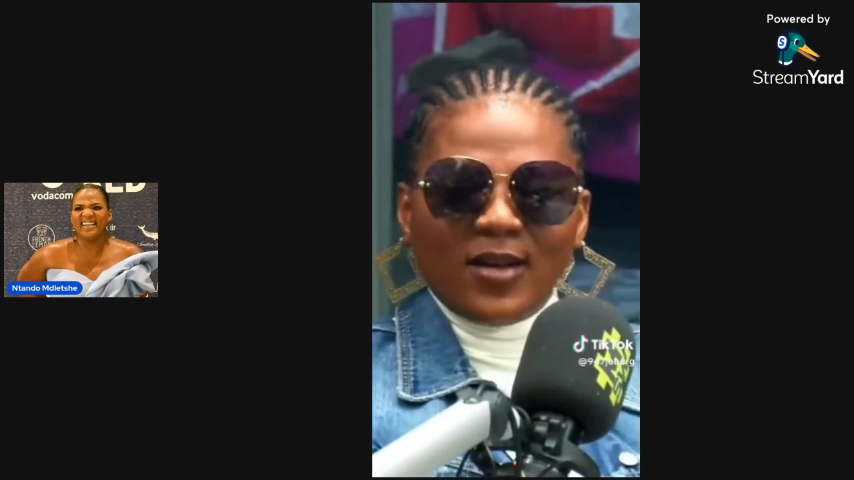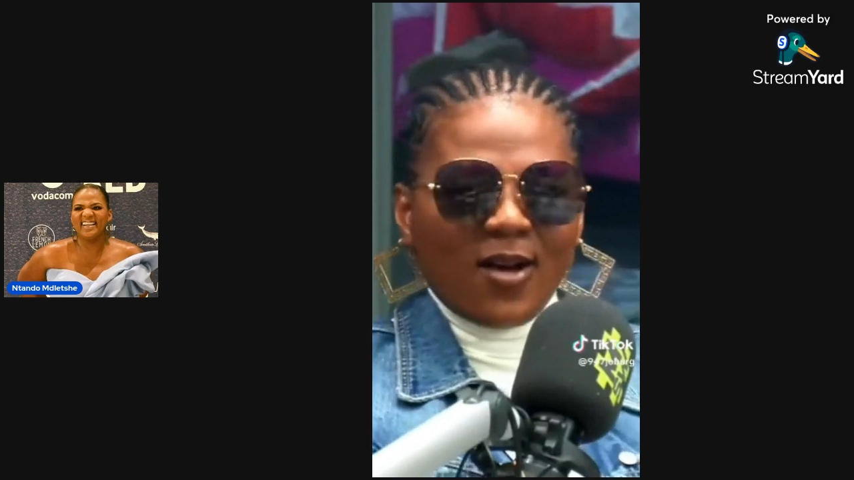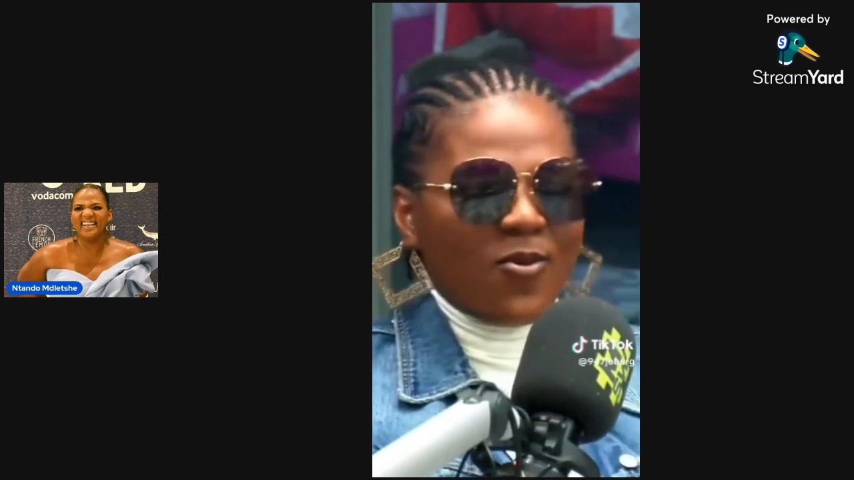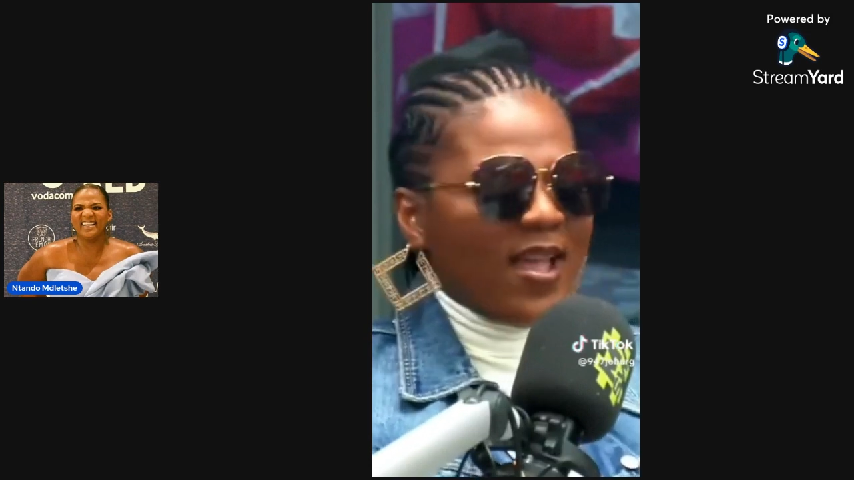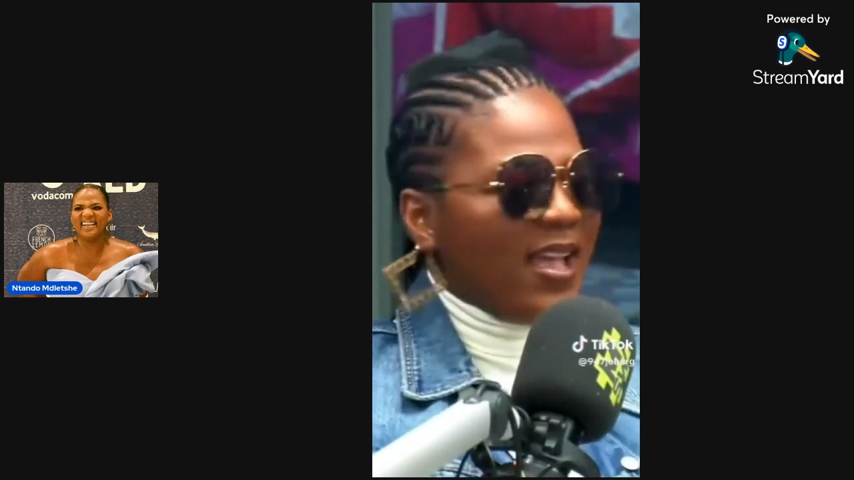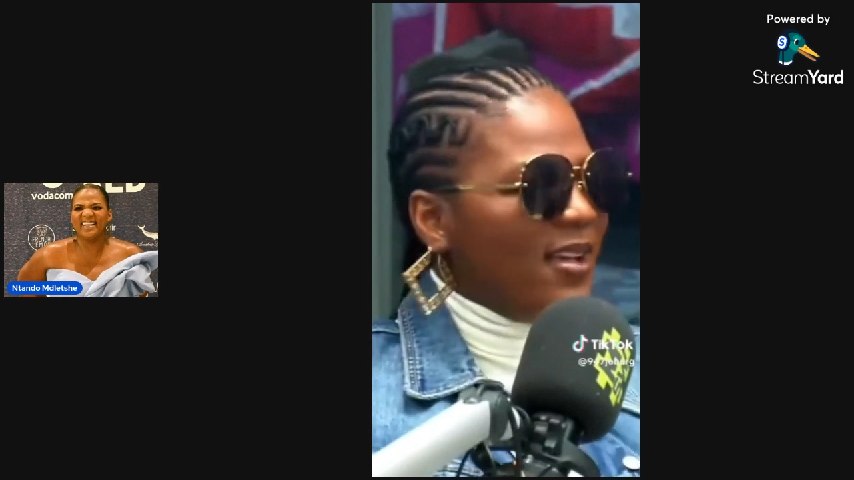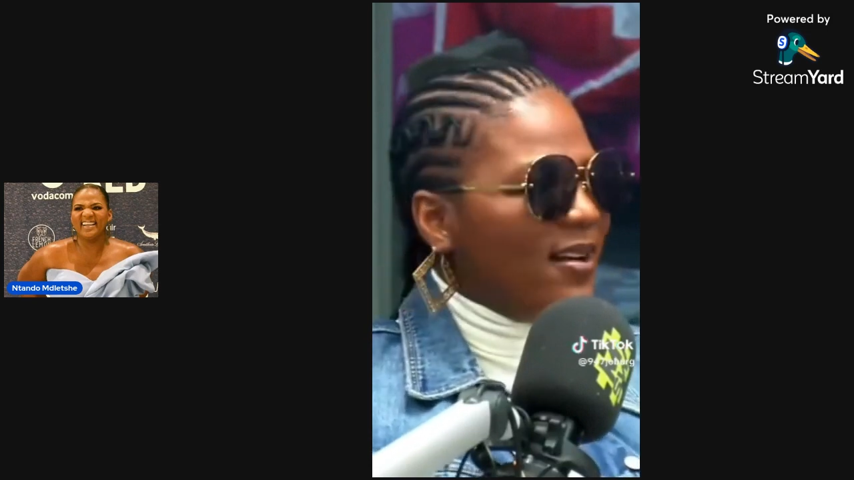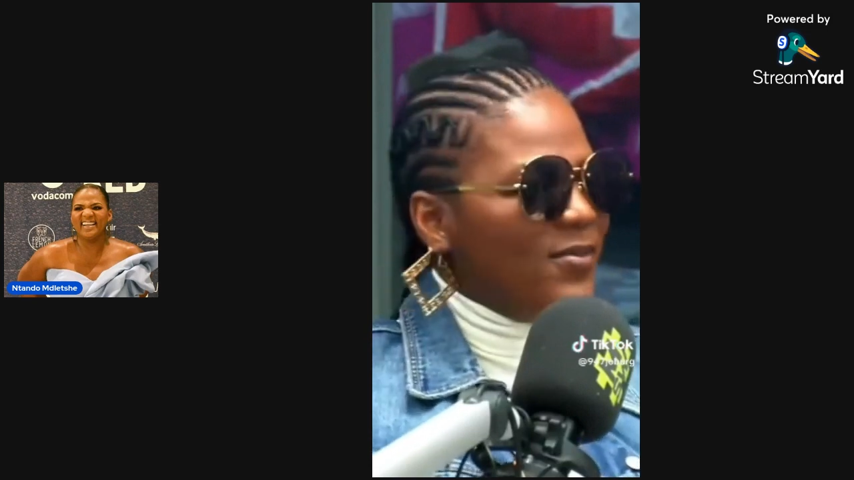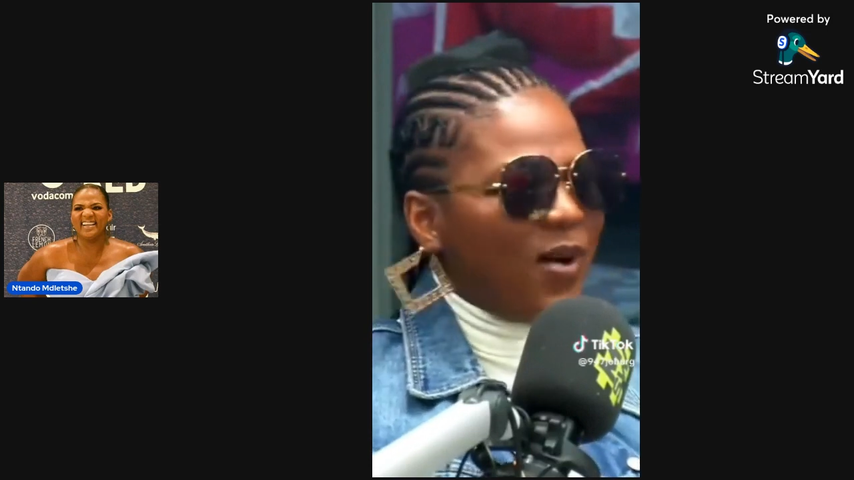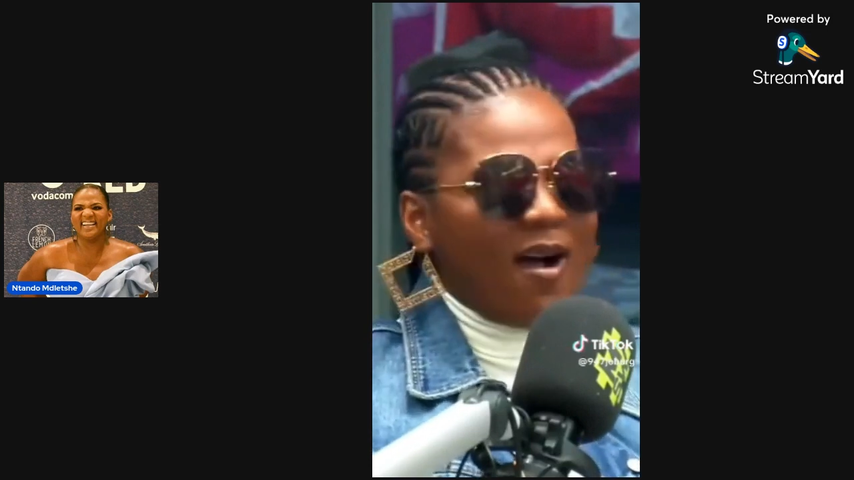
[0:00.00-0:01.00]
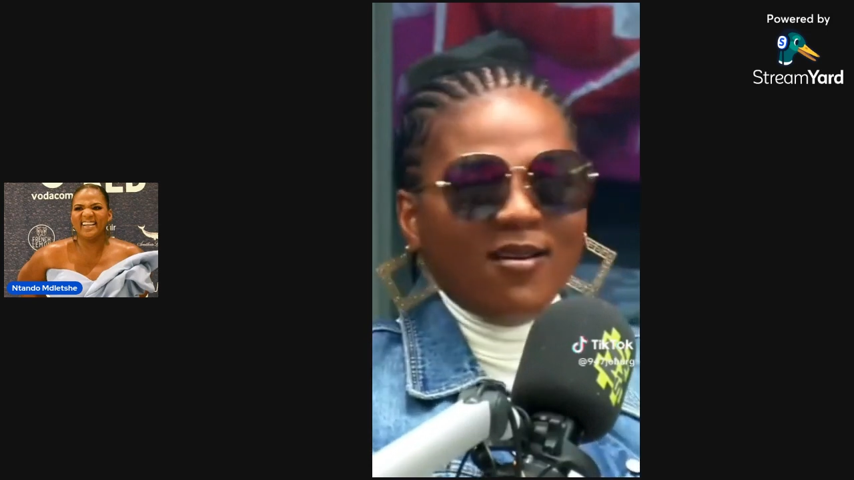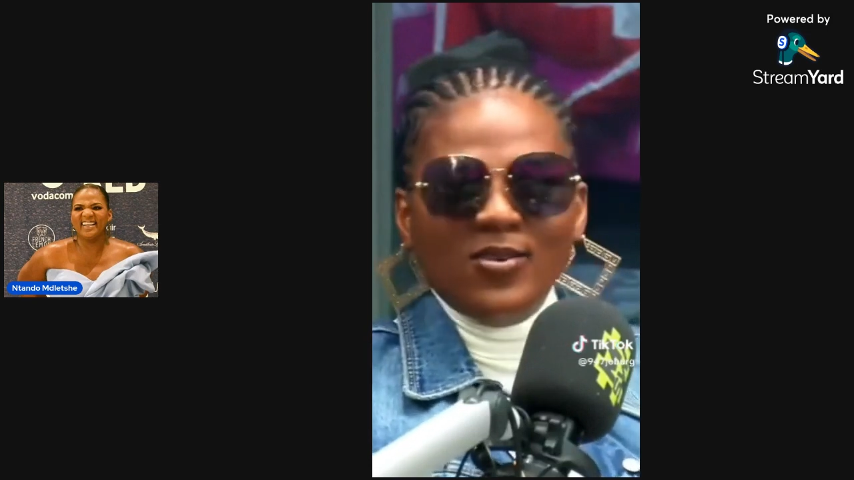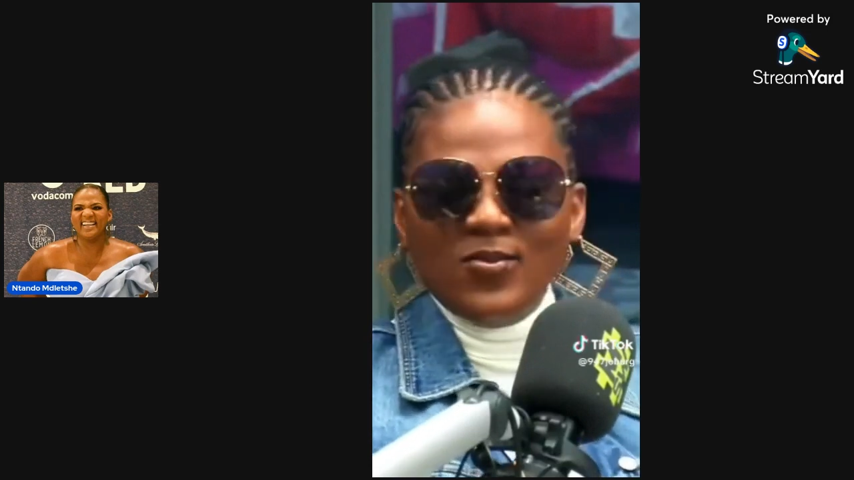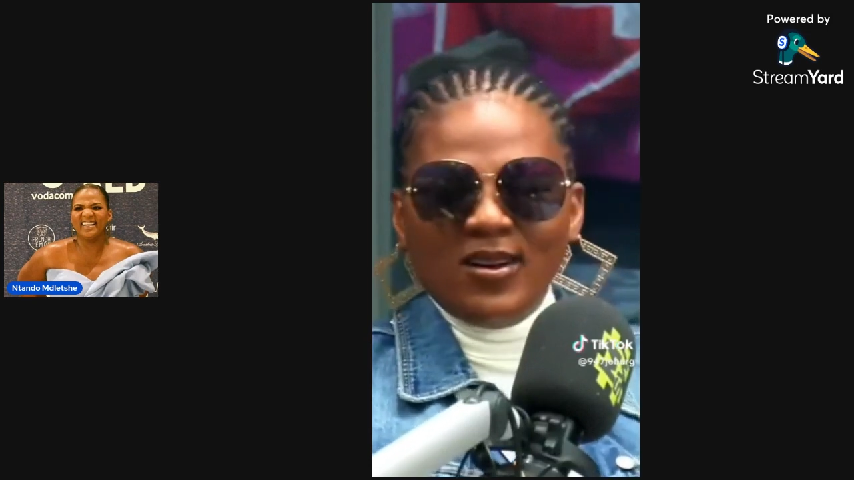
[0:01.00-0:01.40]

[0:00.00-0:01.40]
away or I'm home?